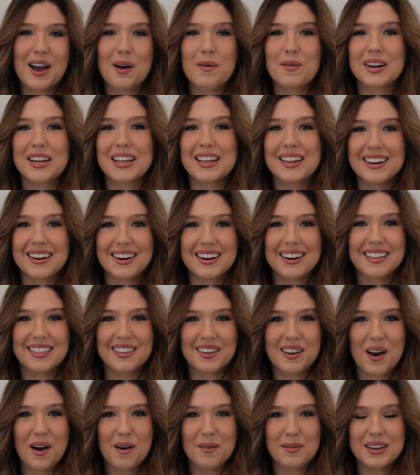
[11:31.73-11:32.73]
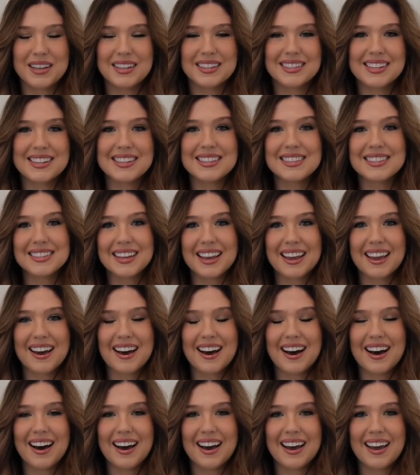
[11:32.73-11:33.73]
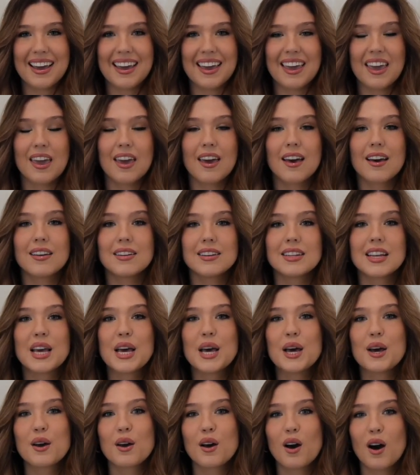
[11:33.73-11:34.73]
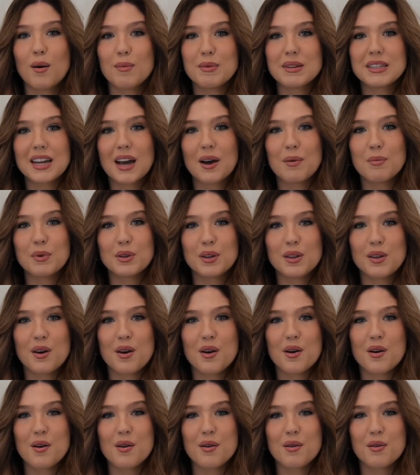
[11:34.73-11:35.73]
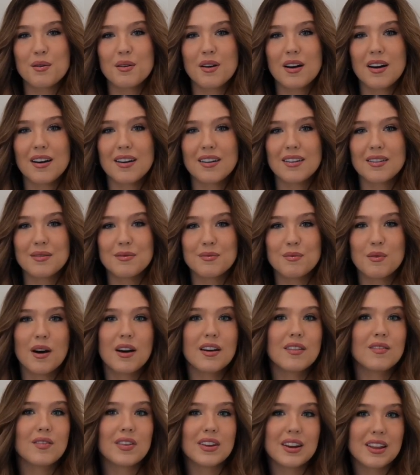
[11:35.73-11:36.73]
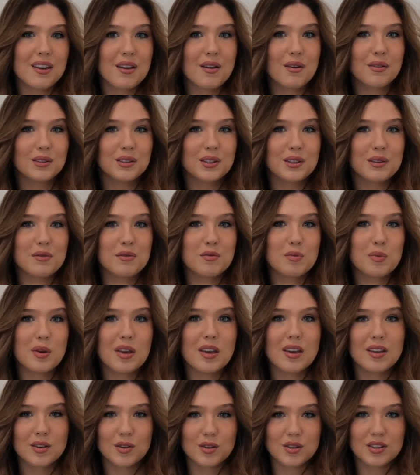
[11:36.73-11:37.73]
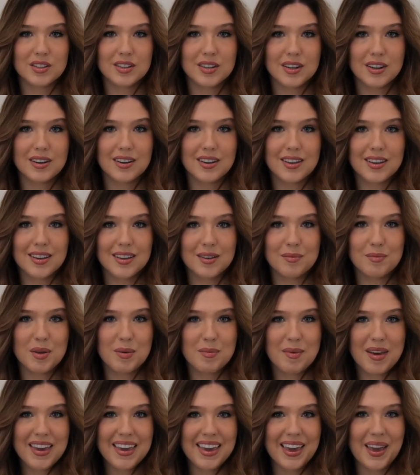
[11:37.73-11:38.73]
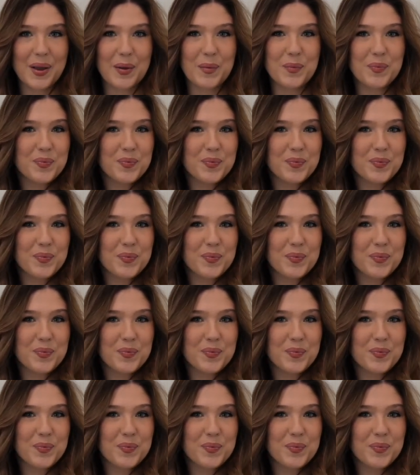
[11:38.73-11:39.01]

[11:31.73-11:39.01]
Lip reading: I want to hear in the comments and say hi, and comment down below what videos you would be interested in me making.